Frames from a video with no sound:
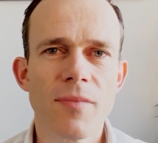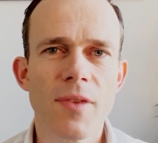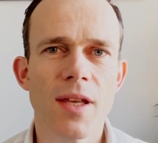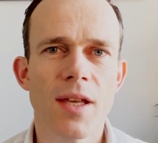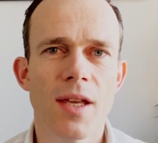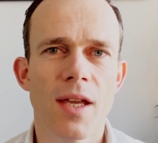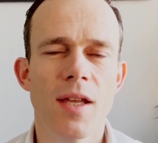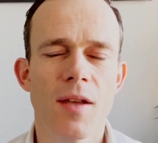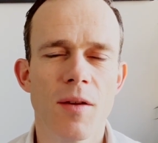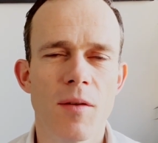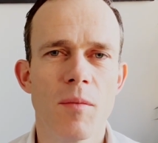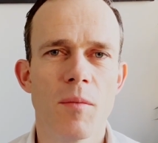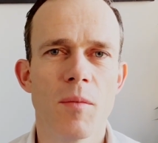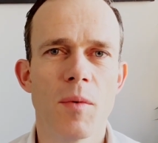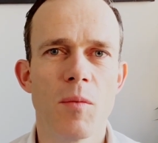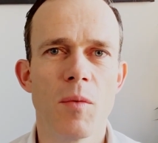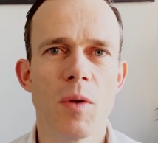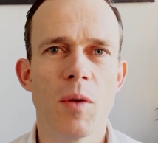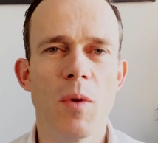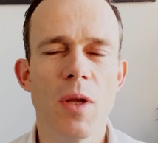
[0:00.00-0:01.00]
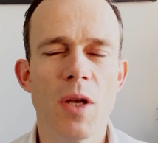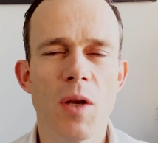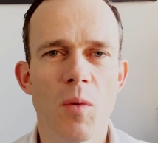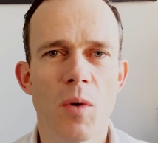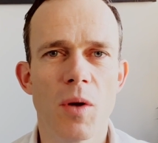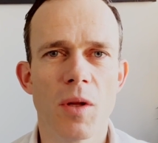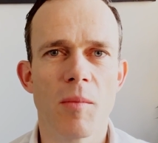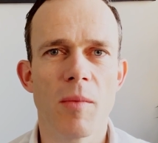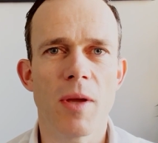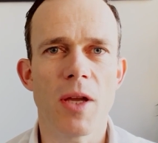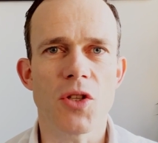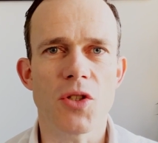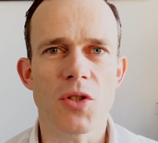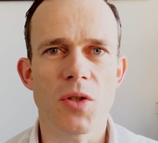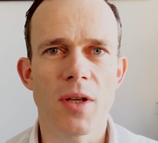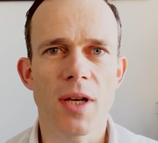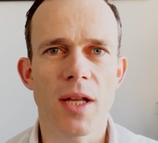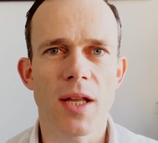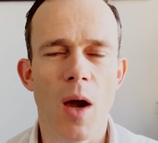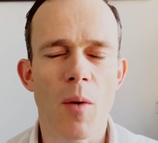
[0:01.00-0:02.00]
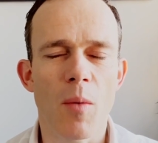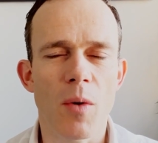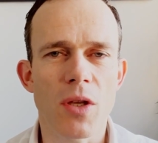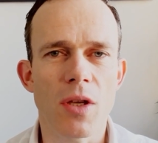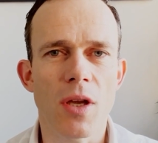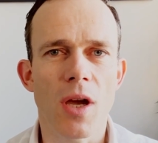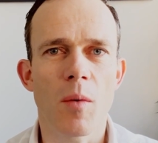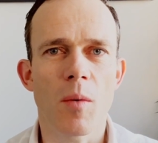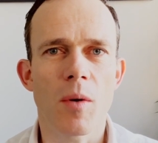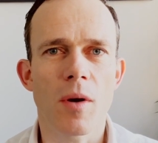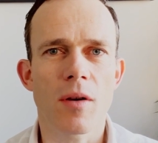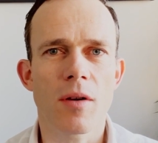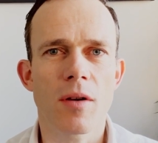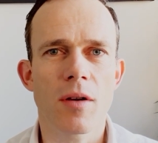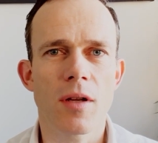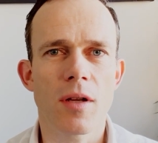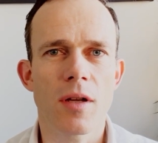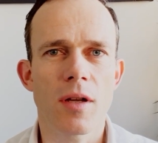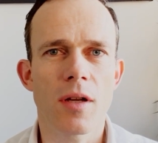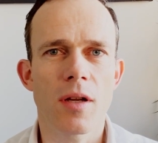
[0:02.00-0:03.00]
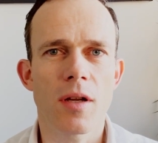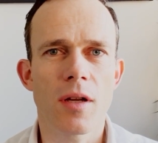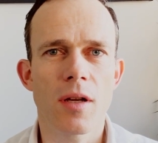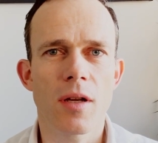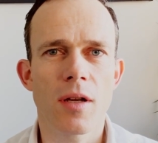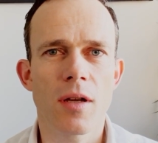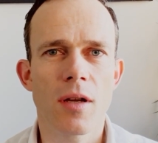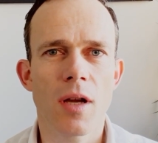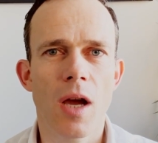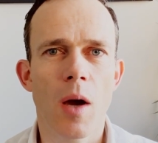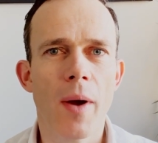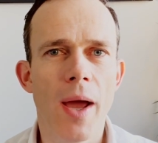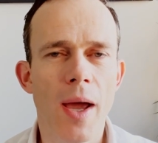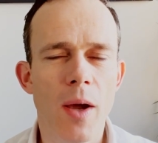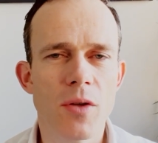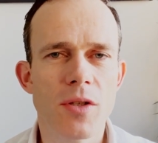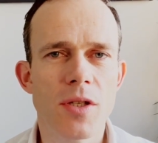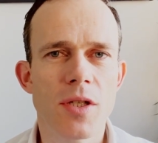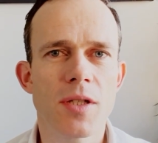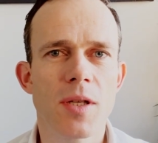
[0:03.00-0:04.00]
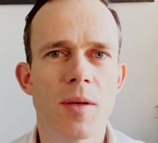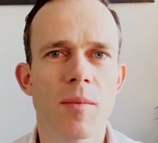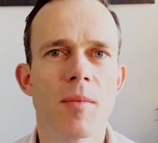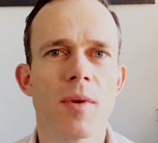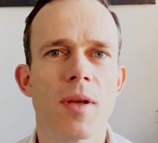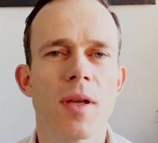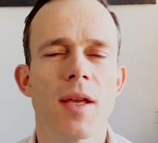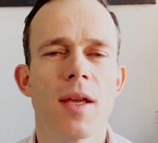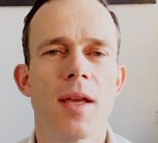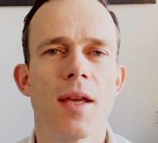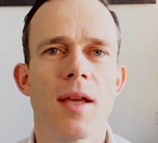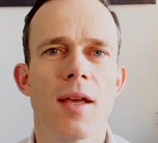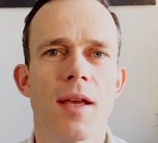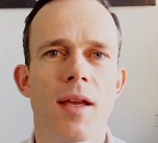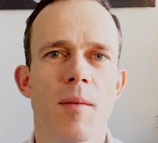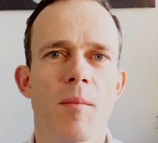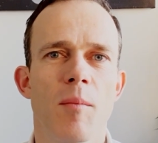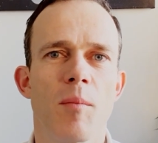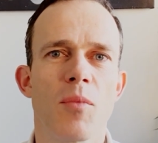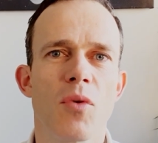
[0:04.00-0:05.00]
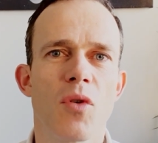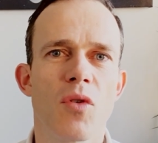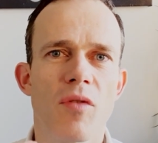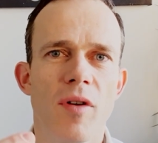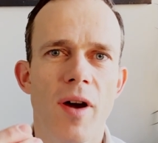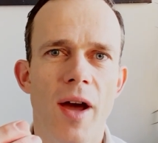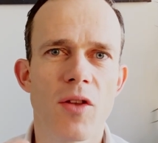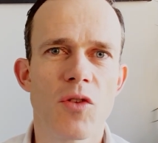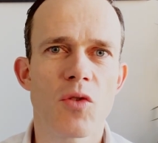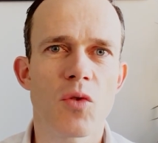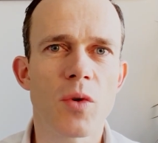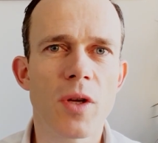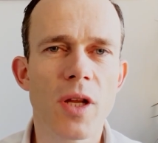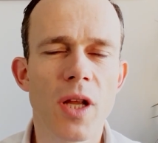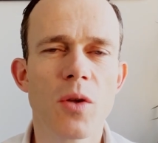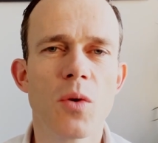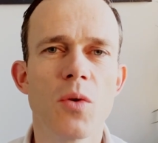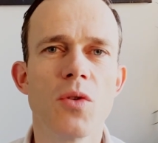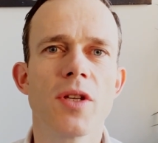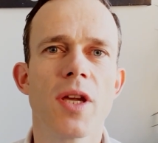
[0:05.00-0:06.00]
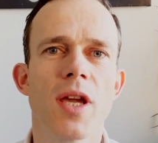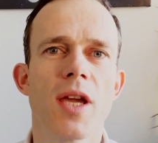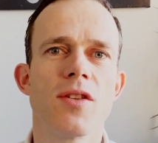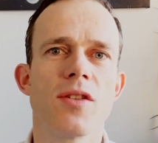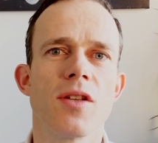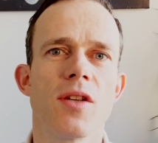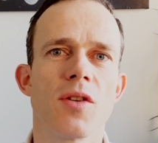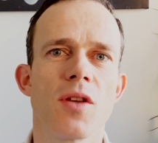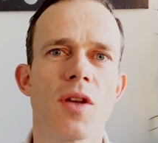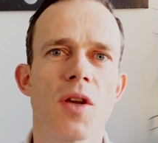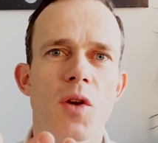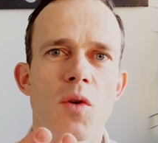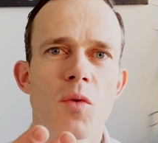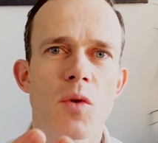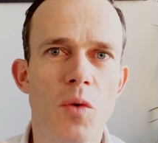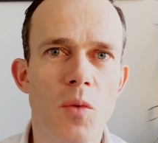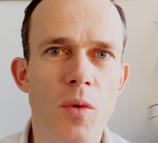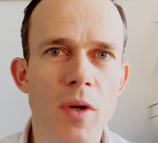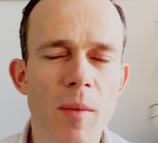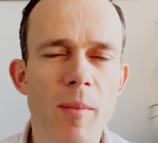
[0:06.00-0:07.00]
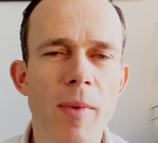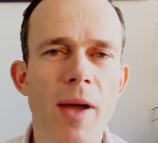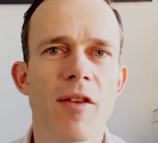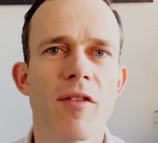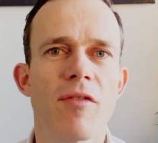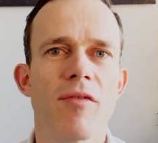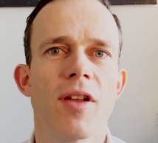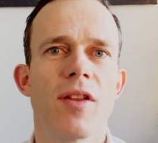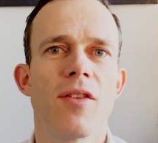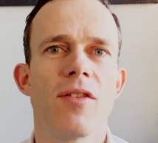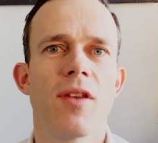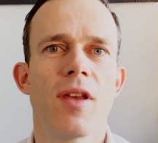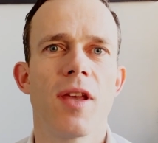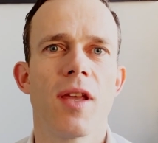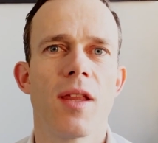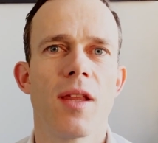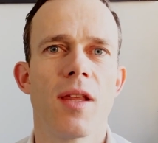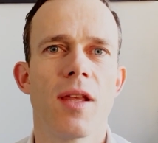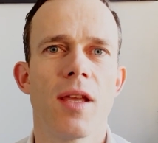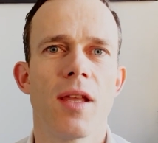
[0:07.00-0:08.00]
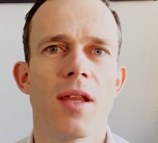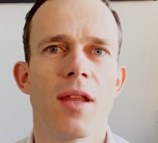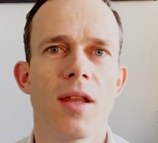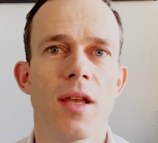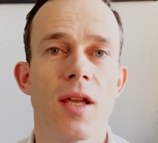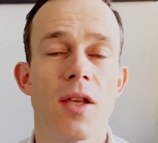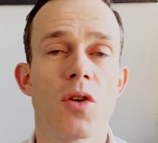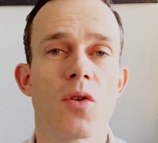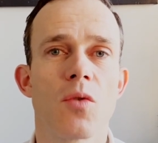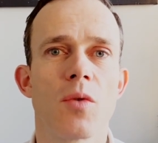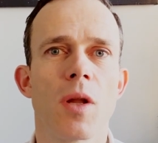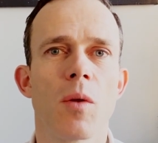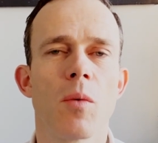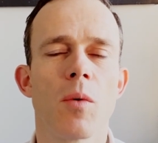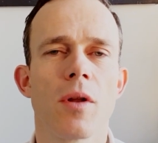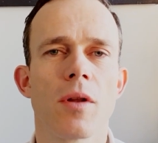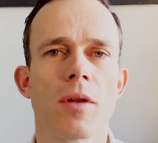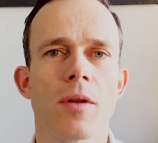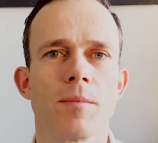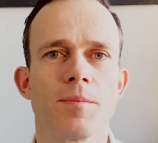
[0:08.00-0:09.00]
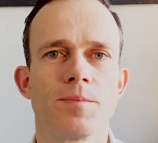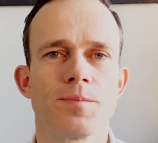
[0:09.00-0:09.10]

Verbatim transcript: Uh, we, we, really want to make sure that our our uh, our ecosystem um, provides real use cases, real benefits in, in in your real world.